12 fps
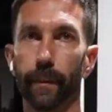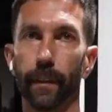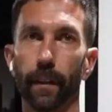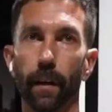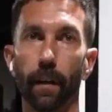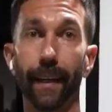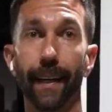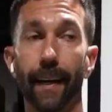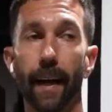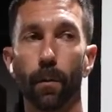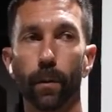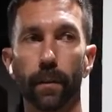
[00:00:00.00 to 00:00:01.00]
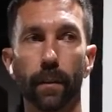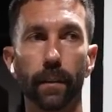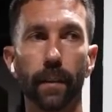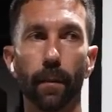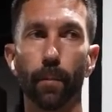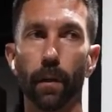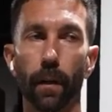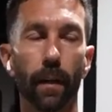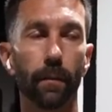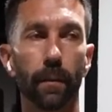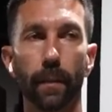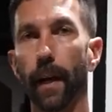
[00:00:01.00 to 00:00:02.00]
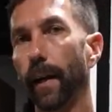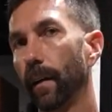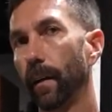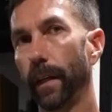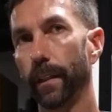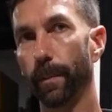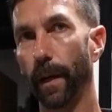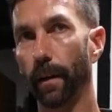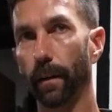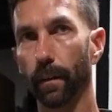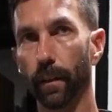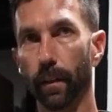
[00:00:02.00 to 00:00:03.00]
You know, again, I was in the same boat. I was a diehard H-pattern.